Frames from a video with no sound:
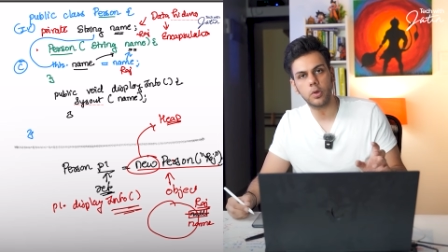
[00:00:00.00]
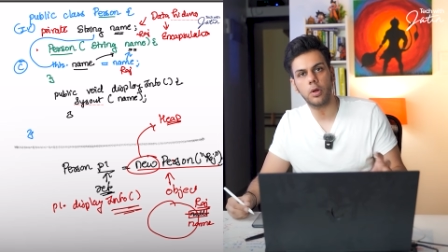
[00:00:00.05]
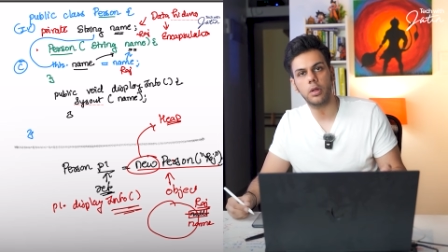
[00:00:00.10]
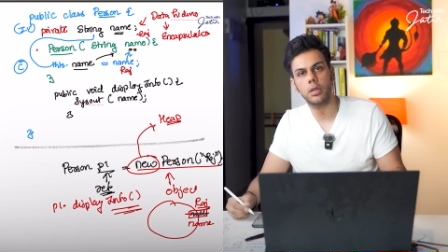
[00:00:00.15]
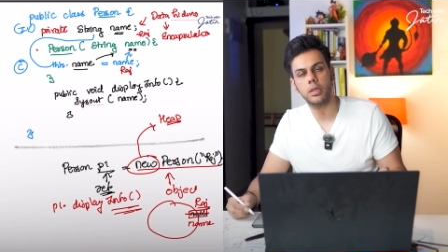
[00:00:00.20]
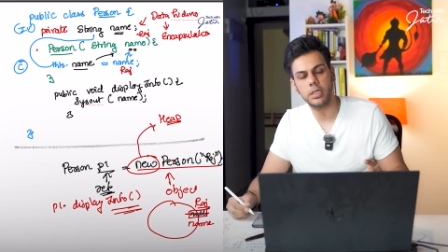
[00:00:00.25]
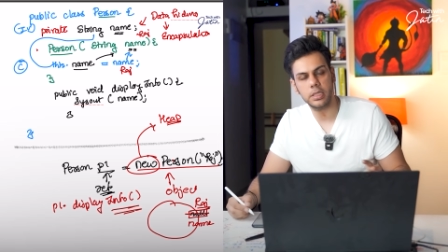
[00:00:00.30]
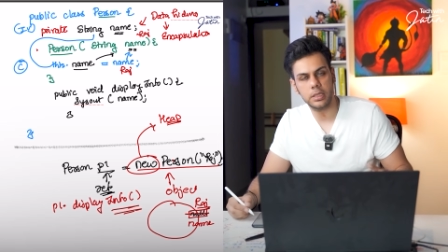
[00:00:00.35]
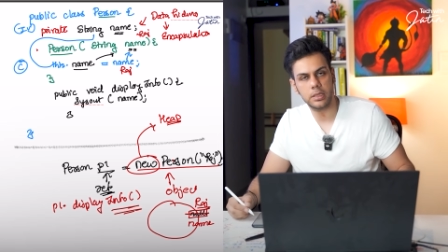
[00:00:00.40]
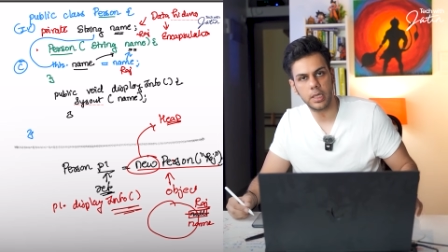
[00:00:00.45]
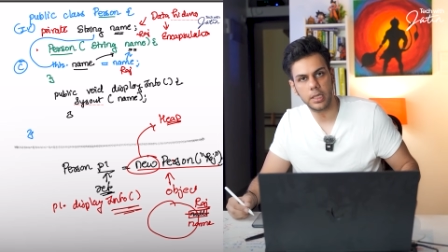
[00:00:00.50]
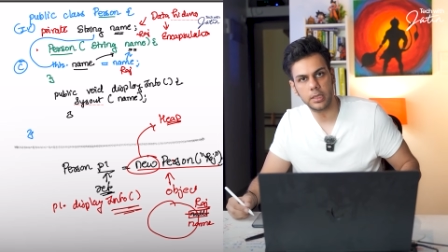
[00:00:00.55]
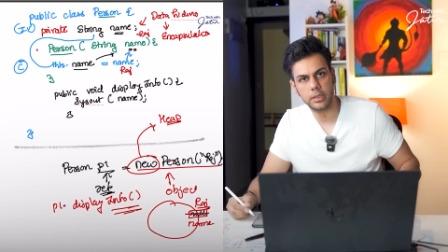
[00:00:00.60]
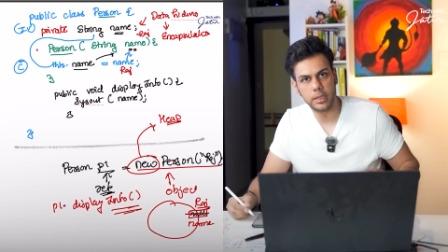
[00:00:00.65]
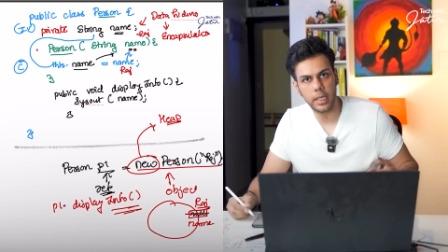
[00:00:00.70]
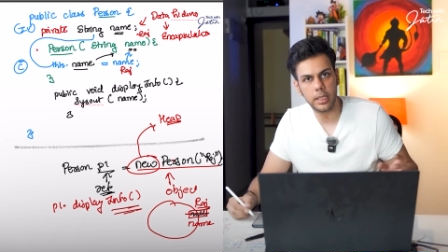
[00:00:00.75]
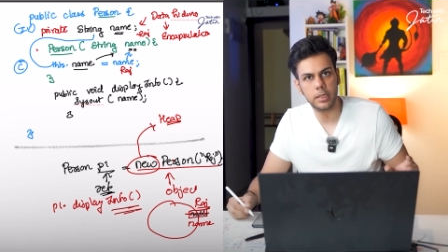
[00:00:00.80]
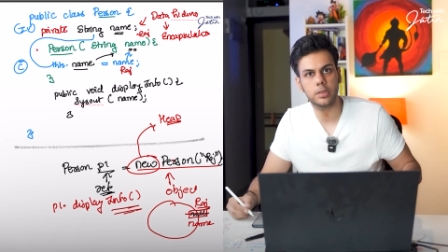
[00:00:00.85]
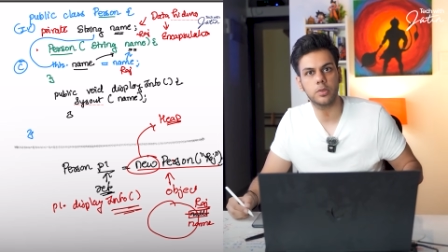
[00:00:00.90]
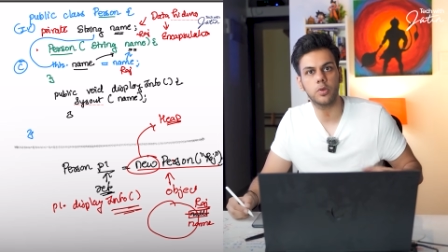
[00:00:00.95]
all these
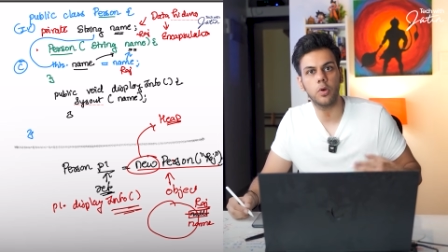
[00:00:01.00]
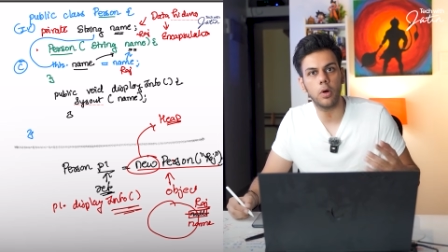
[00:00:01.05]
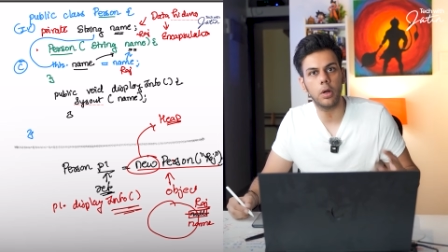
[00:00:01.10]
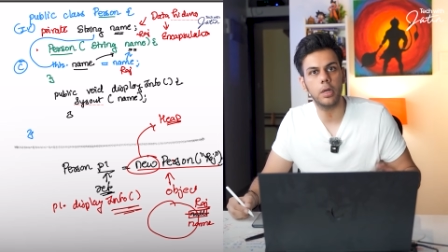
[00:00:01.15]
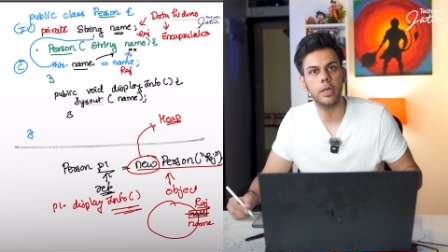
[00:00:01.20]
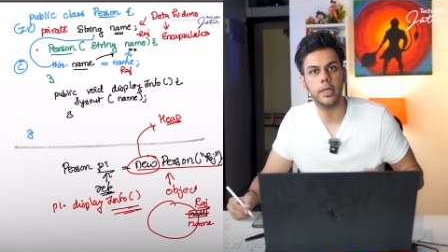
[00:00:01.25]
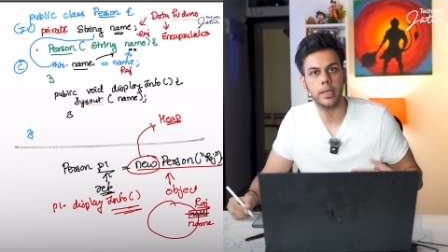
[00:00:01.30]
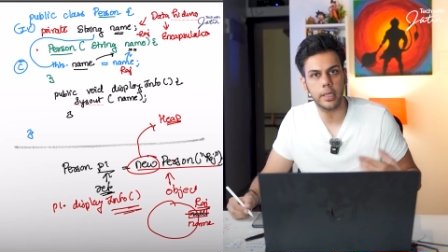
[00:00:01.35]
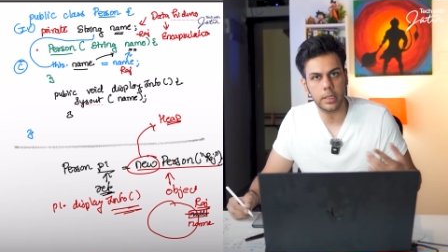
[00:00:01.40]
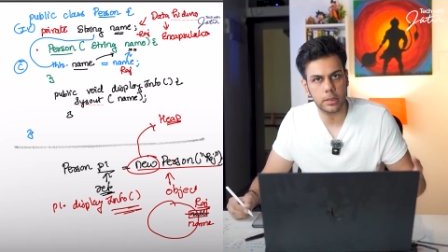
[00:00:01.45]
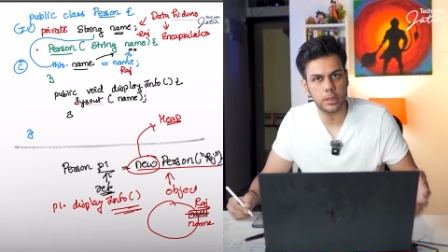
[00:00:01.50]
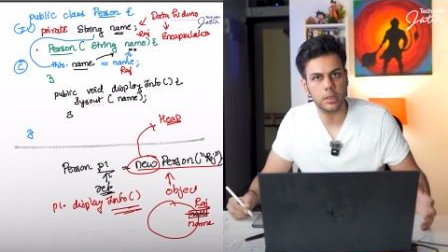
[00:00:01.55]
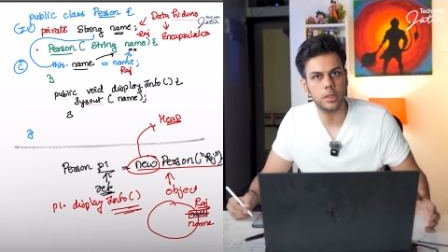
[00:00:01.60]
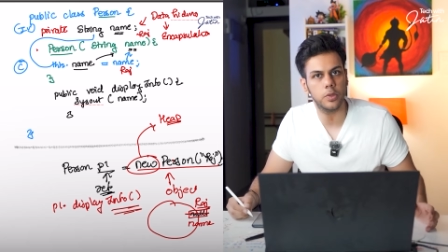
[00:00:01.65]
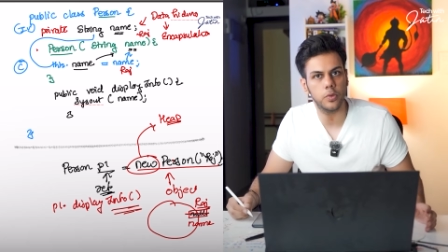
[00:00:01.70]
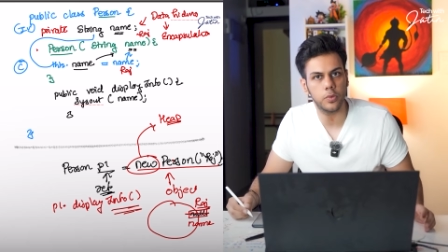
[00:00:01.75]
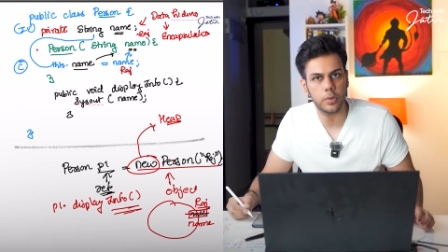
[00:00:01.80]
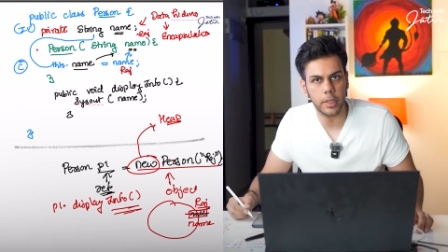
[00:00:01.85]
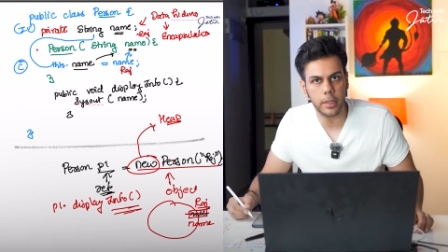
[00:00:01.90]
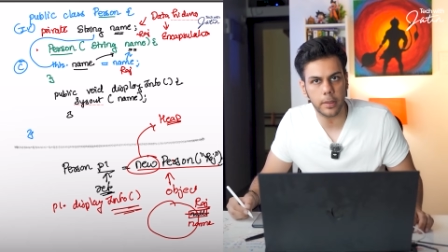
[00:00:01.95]
things gets called and
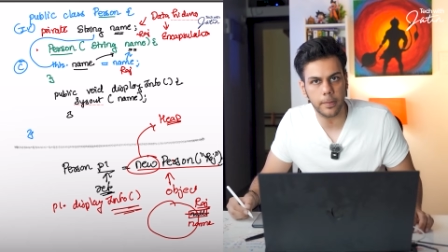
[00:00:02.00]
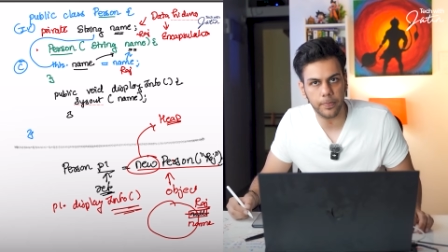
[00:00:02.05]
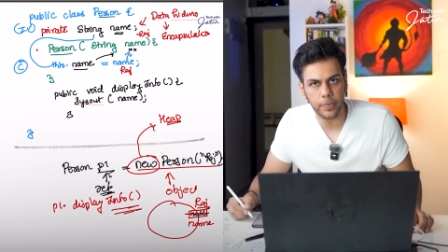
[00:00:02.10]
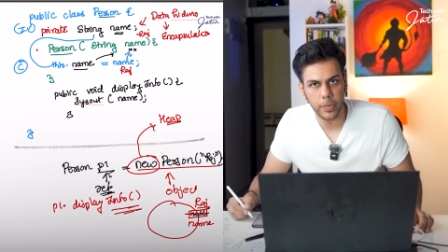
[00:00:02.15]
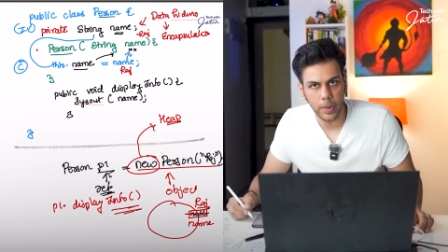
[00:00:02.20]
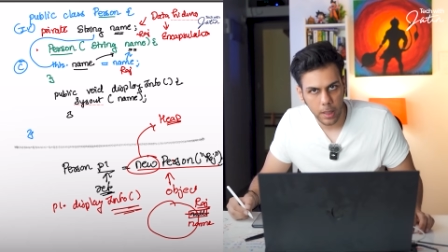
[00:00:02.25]
executed.